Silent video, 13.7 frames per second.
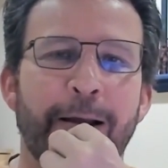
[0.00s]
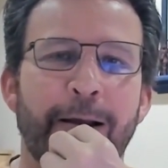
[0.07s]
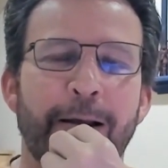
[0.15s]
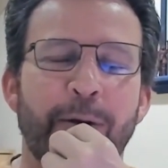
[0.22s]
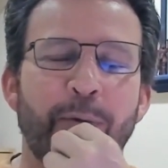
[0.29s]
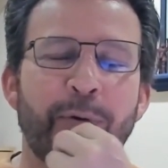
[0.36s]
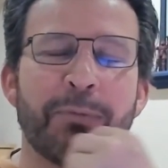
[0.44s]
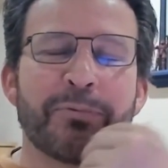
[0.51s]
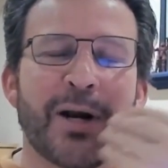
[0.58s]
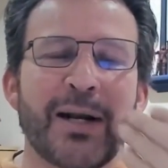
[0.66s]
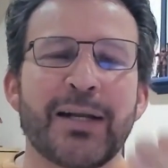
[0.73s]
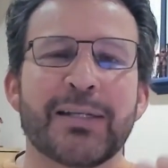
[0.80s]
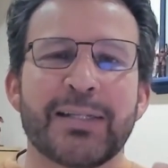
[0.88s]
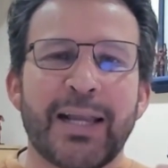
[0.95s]
What I'm trying
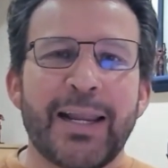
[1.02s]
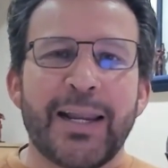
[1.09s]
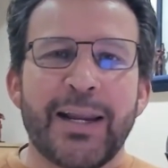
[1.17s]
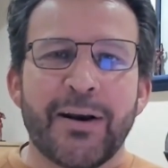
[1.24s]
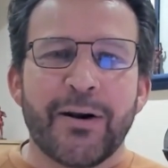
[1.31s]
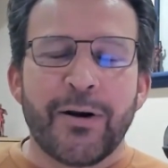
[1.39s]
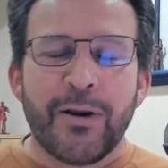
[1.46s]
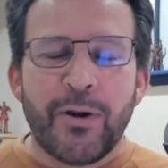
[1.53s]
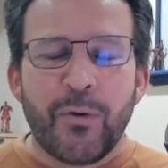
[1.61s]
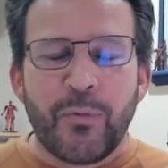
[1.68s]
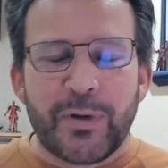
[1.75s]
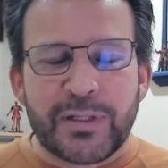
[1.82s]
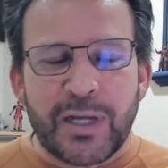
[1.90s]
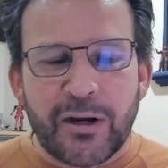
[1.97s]
to say here,
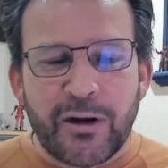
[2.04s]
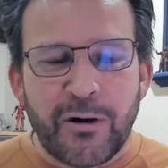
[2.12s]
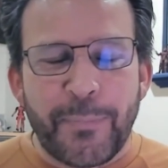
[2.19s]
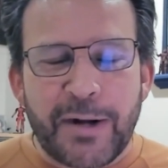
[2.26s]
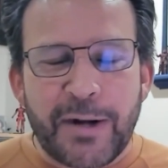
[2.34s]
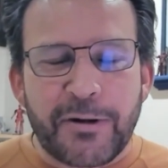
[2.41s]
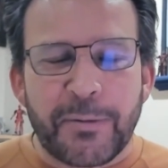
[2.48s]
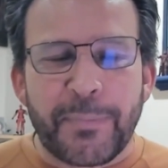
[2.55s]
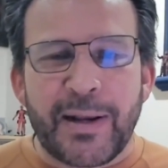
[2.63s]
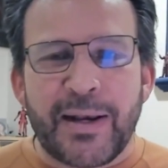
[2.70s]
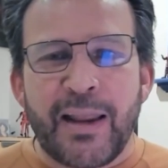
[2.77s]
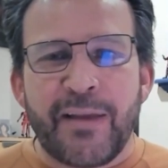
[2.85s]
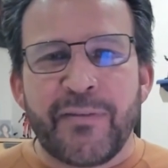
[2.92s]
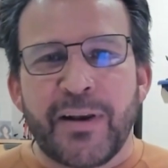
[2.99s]
when Tucker and Patrick
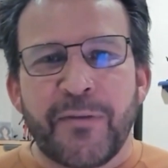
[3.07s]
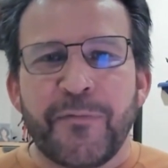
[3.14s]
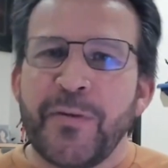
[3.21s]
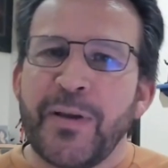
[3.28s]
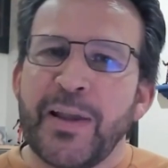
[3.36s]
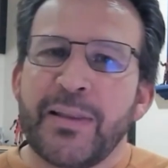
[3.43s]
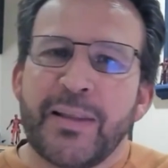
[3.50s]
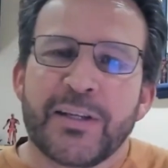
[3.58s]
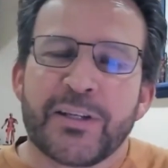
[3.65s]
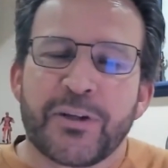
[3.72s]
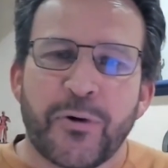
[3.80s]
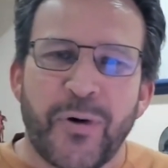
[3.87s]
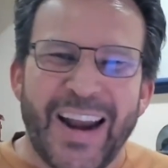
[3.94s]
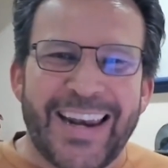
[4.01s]
Bet-David defend these
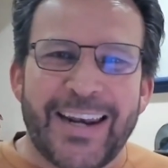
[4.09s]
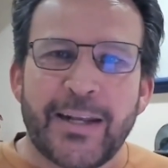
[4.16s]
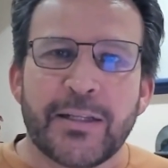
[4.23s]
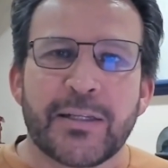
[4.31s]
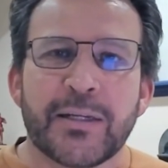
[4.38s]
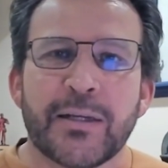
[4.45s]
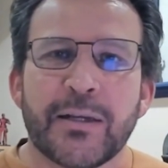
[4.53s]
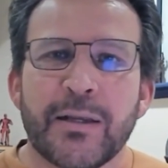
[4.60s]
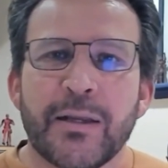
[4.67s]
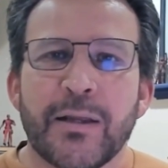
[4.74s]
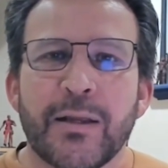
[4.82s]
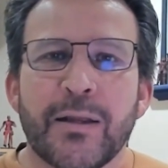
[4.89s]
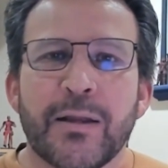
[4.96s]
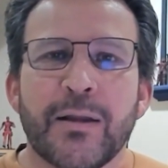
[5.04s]
cretins,
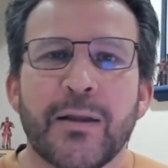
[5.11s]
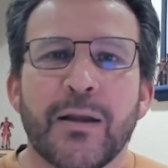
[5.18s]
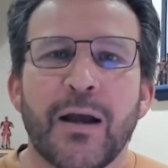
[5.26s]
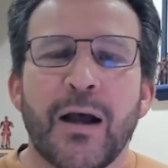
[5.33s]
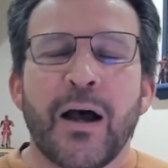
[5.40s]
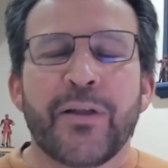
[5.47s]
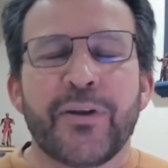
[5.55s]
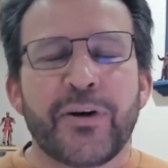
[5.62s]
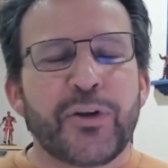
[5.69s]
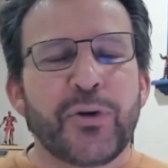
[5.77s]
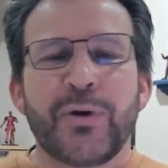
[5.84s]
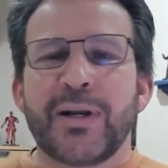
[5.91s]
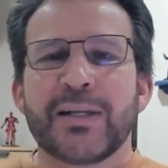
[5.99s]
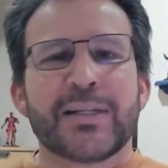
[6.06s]
all they're
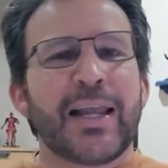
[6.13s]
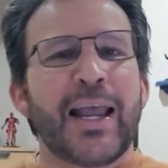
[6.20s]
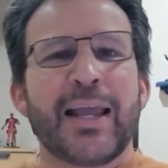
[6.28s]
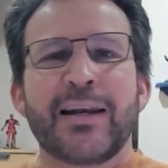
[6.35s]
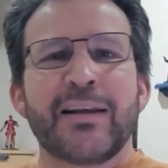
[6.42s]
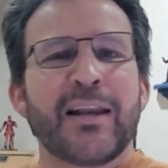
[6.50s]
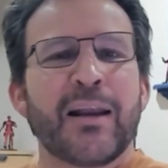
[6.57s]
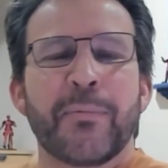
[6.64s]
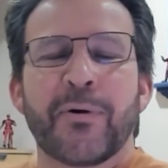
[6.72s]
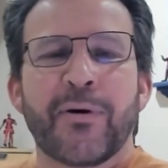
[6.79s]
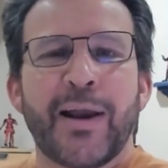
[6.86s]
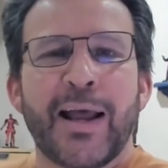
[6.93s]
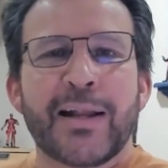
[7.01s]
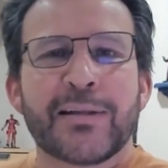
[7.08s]
doing is handing
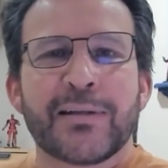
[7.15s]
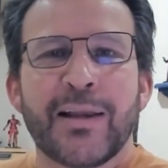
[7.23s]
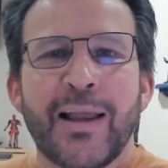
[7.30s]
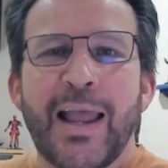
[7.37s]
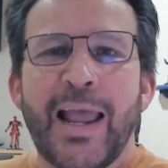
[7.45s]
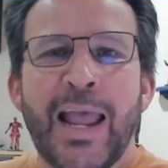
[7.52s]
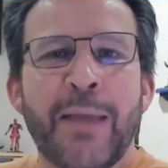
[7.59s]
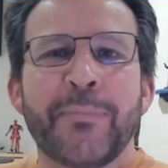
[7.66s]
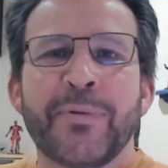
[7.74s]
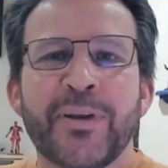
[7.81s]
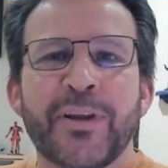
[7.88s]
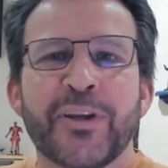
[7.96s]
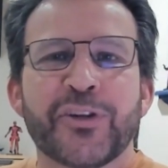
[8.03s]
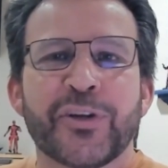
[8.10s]
Democrats
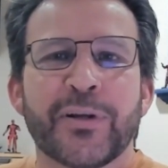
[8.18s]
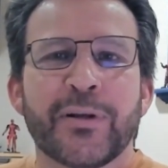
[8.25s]
ammunition.